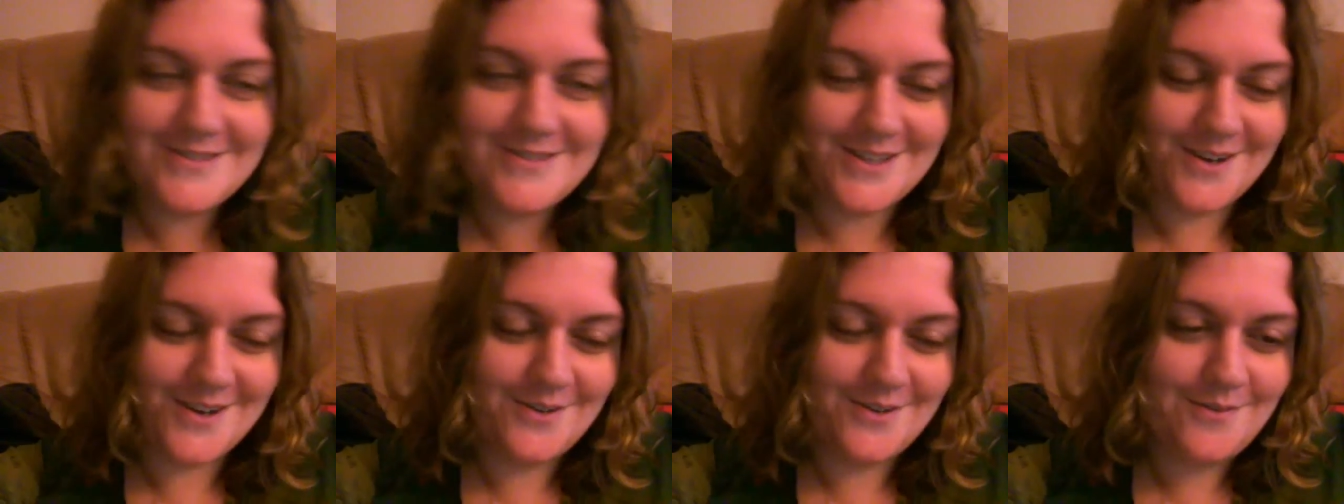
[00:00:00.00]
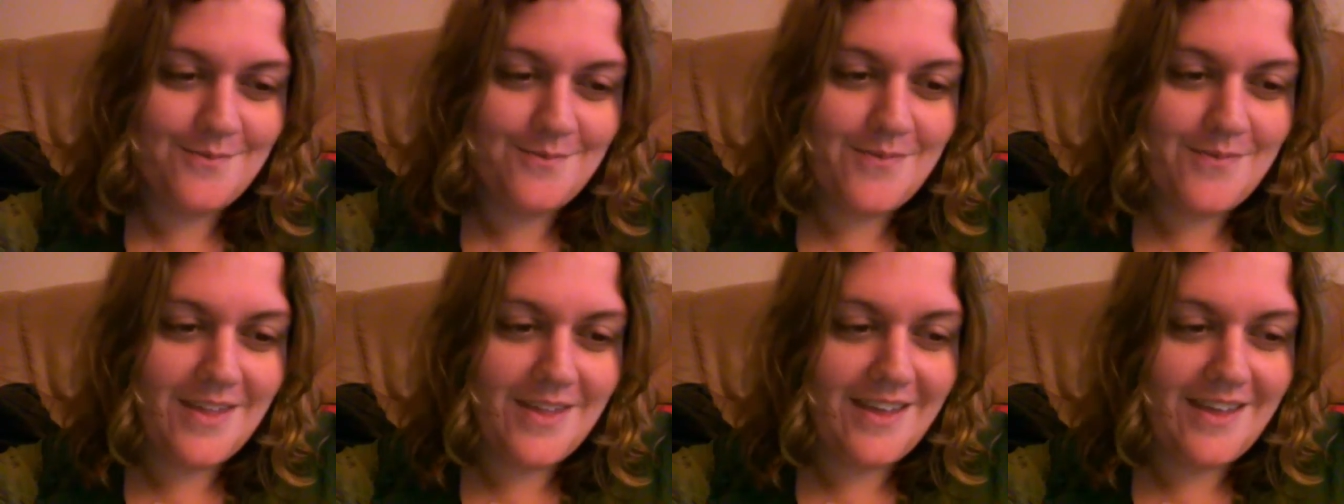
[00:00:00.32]

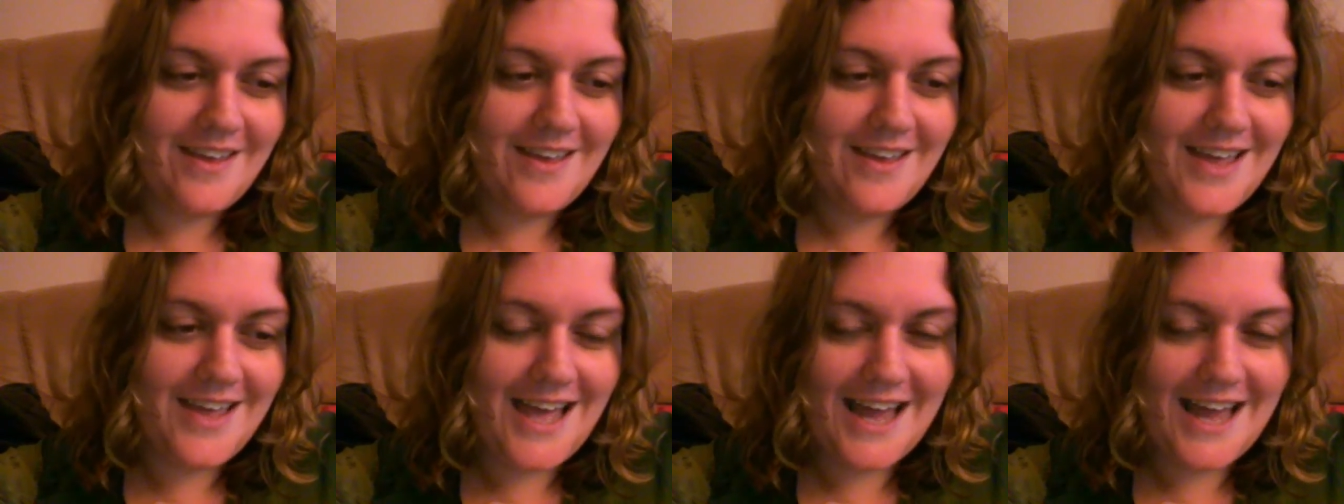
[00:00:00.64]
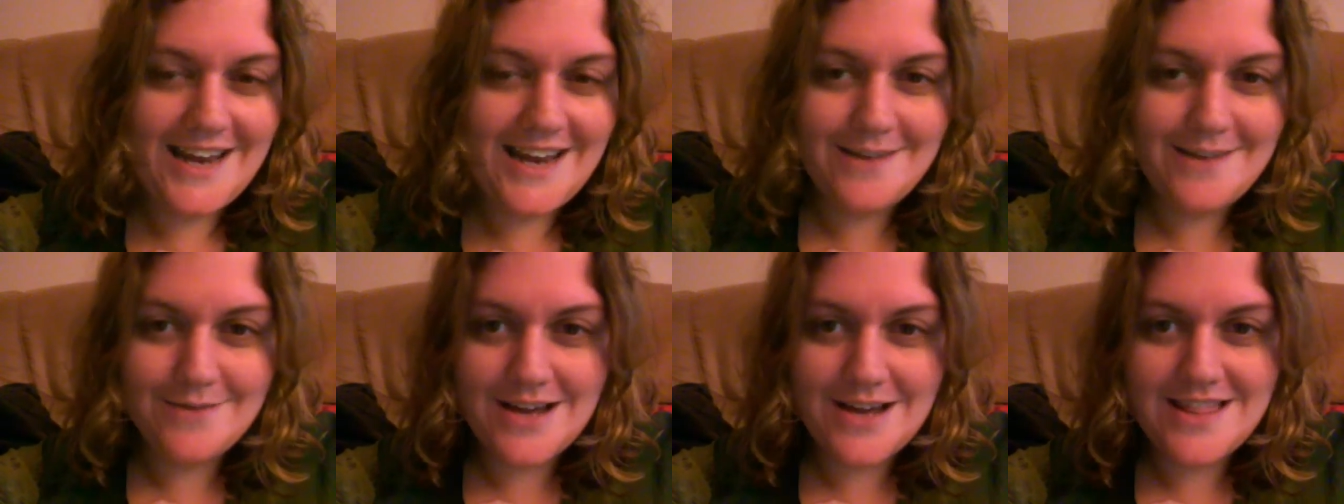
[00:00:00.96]
So
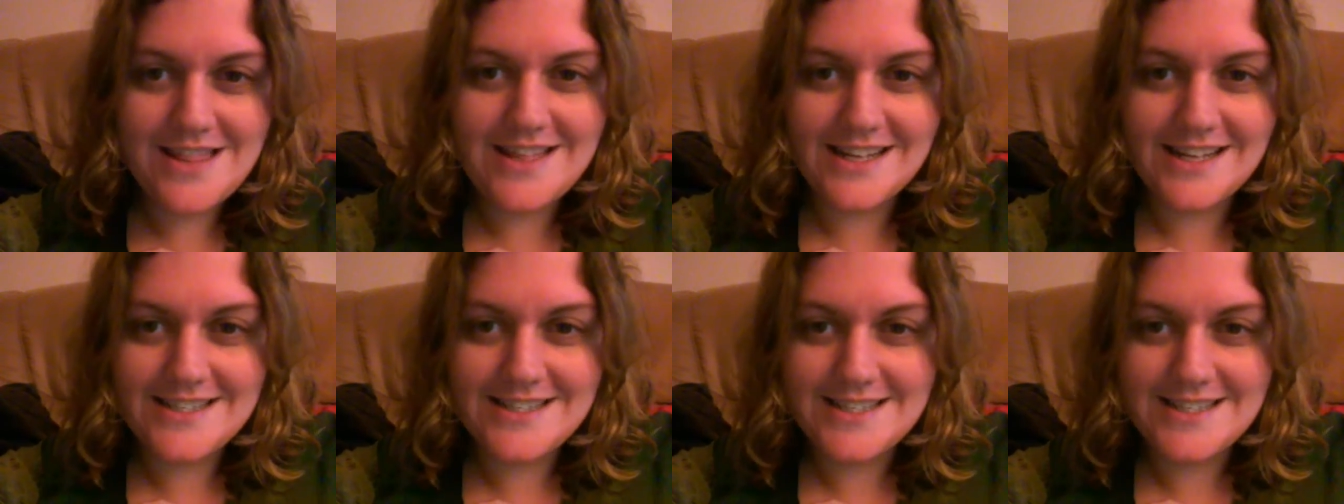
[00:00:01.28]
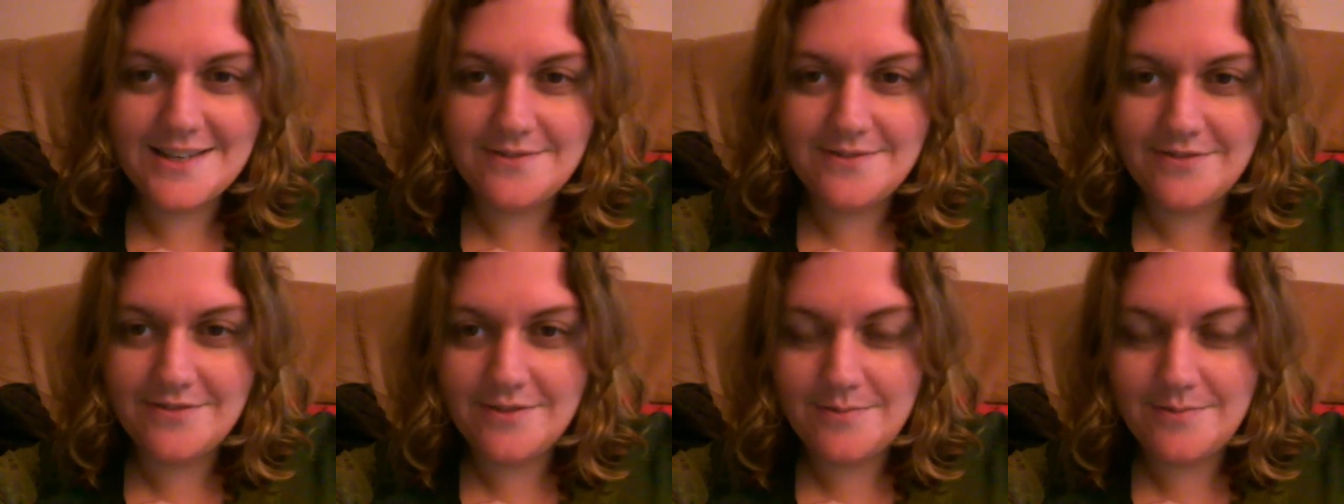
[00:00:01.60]
anyway,
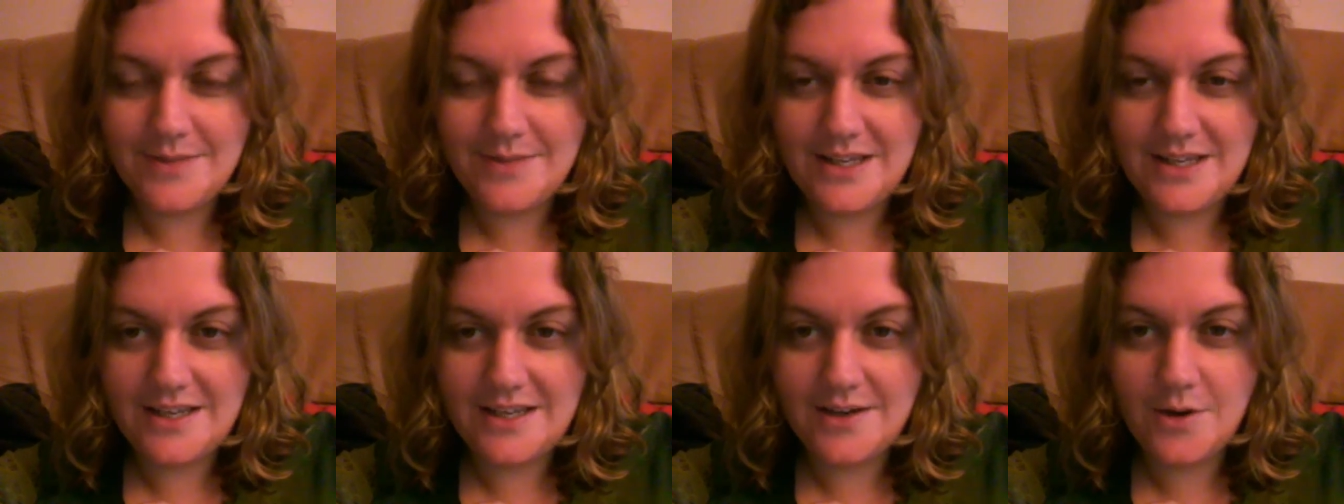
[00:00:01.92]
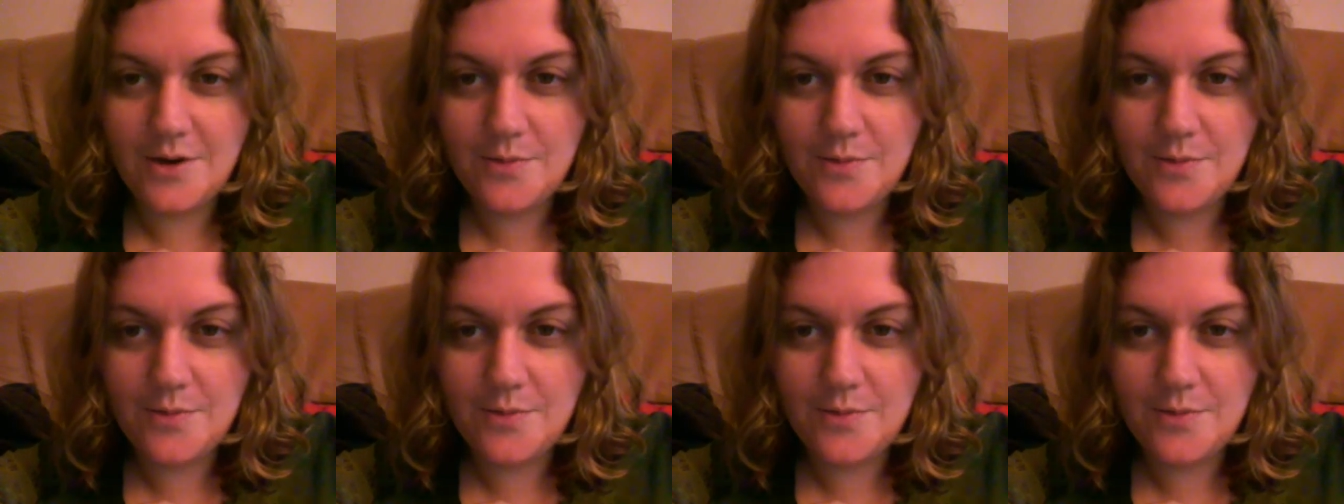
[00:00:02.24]
that's it for me.